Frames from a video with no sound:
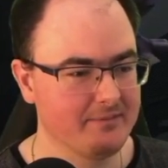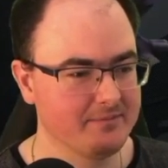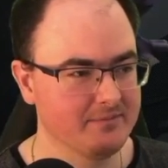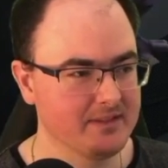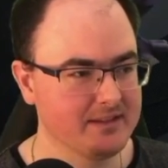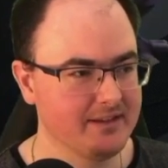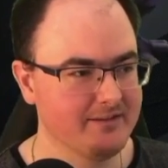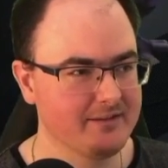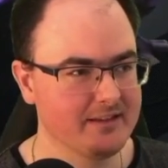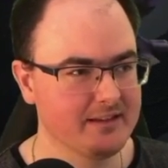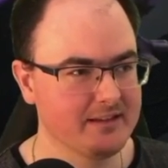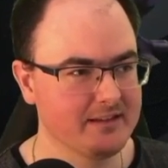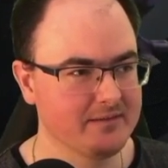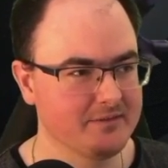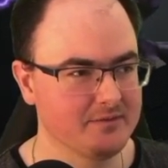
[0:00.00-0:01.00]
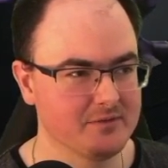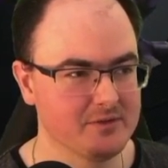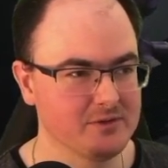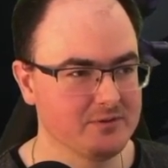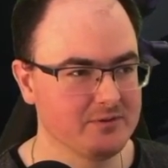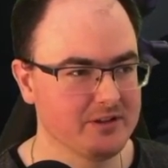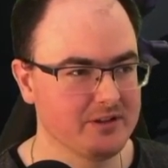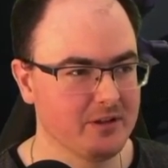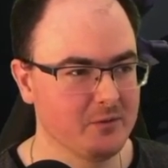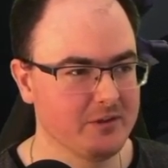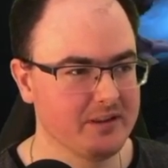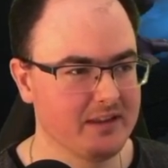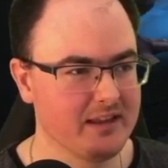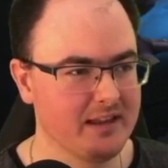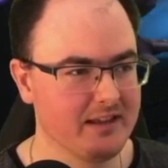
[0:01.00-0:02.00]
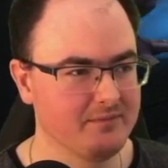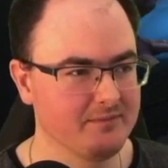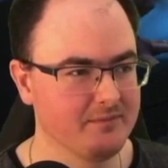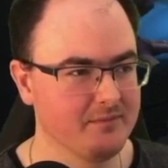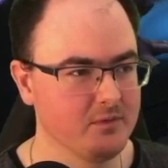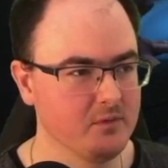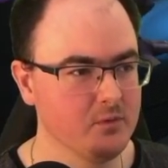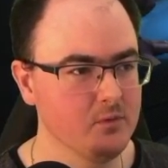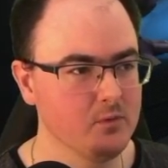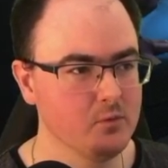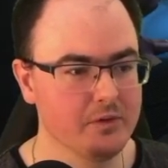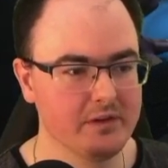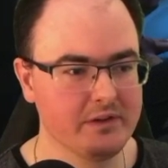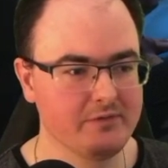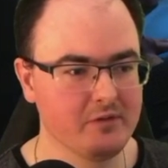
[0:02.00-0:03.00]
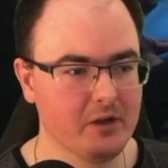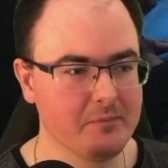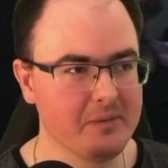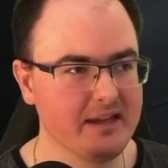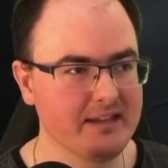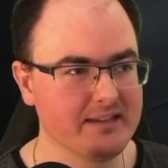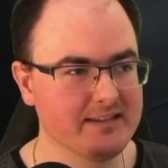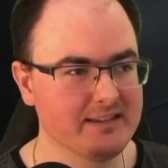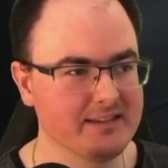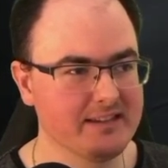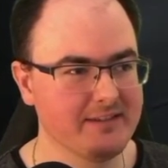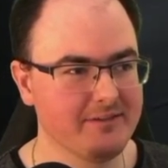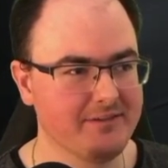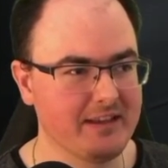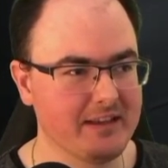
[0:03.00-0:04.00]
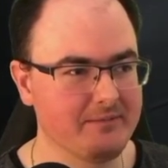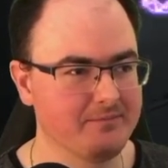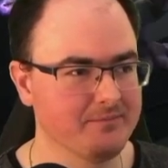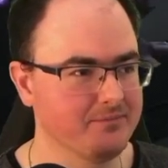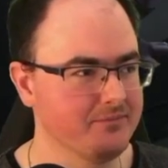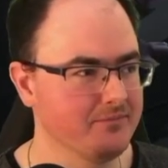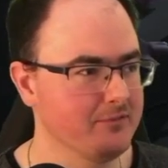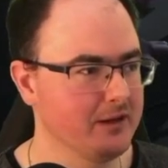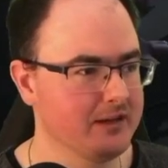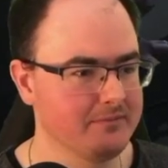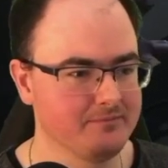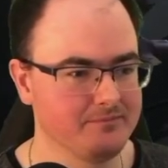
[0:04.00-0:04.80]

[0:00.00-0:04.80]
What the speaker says: Let's get rid of the taunt, don't want that. Ooh, we even got a big hit, so let's get rid of it. Right.